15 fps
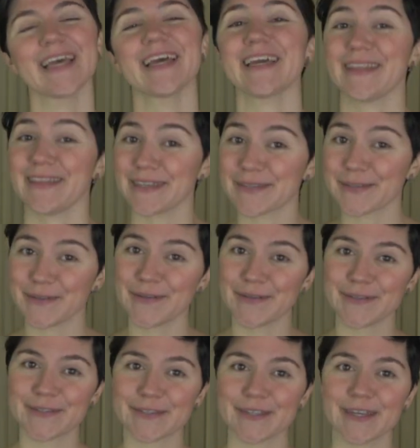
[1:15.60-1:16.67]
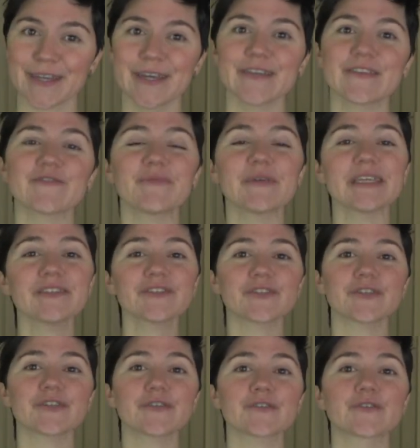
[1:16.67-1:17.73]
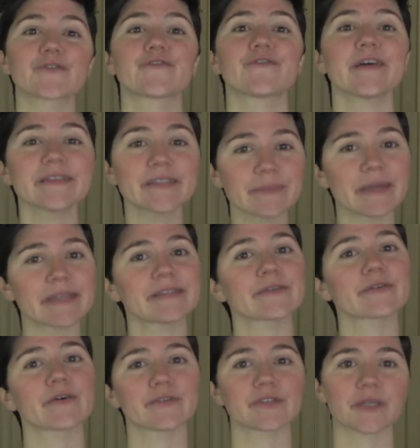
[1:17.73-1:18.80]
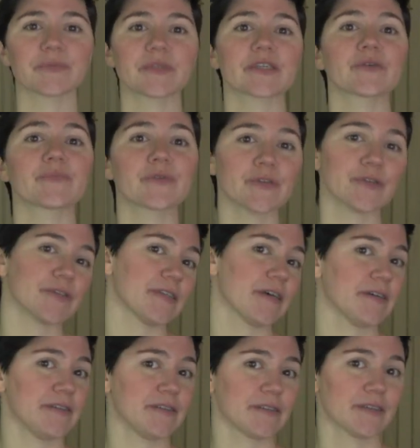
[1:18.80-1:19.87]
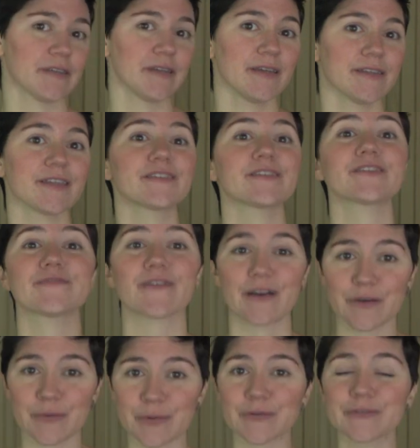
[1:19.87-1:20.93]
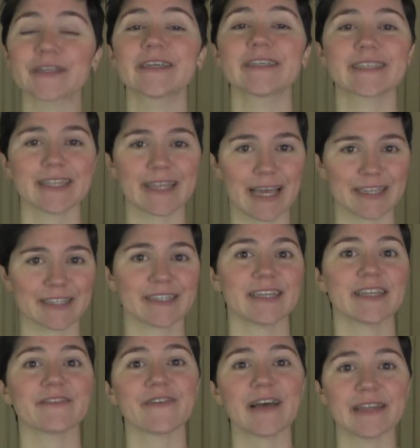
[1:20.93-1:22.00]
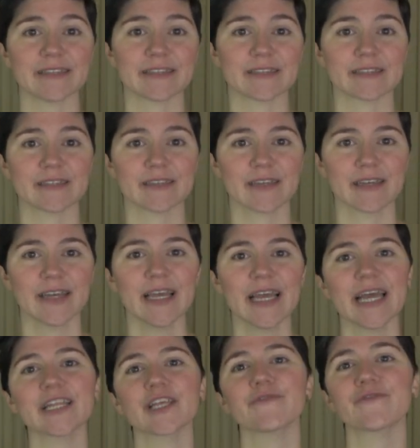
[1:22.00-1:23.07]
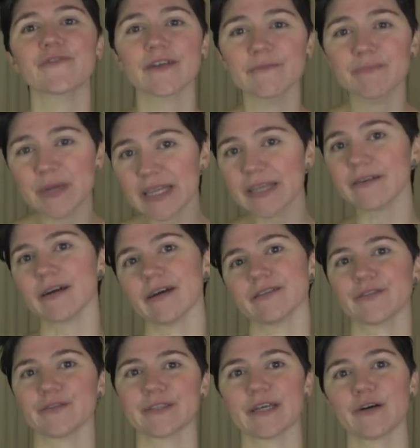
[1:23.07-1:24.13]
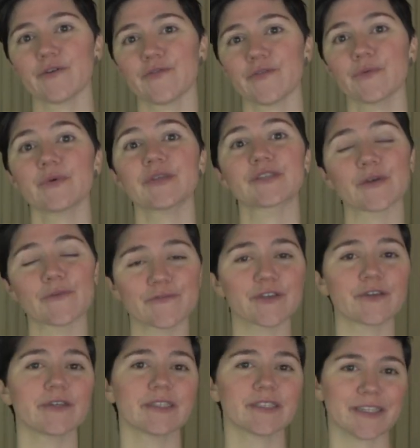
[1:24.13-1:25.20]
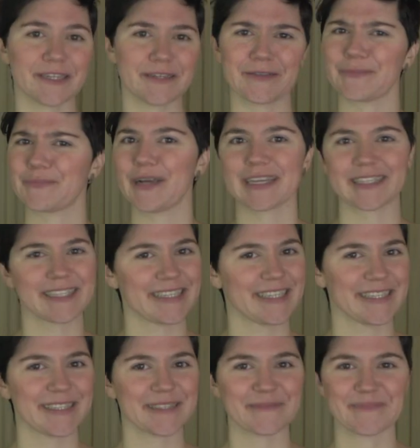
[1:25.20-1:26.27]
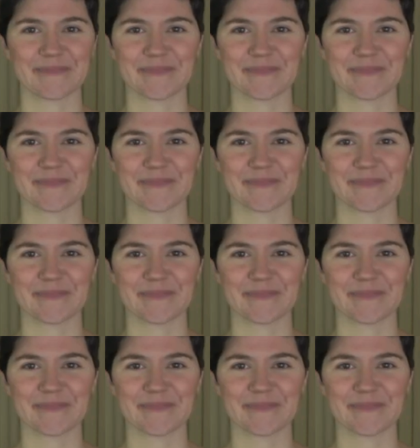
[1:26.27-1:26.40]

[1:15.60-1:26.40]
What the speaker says: In this course, you've been introduced to fundamental concepts in computer science, such as variables, selection and events, and you've familiarized yourself with software engineering practices.